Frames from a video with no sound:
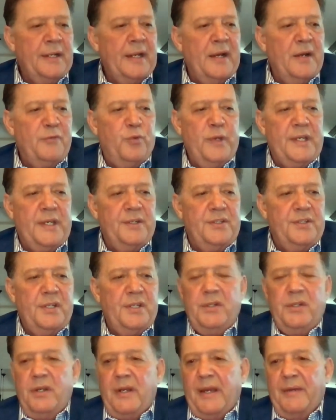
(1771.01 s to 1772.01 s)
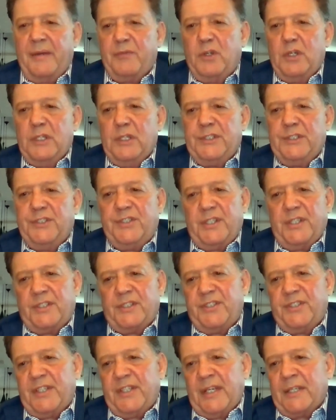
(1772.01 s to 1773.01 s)
Now, if we continue to have good
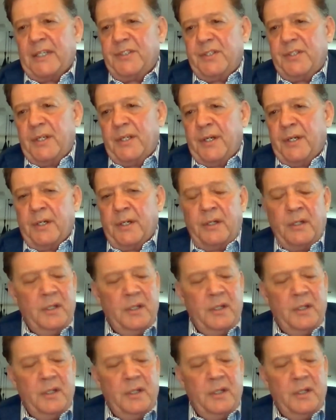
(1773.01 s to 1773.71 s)
success there,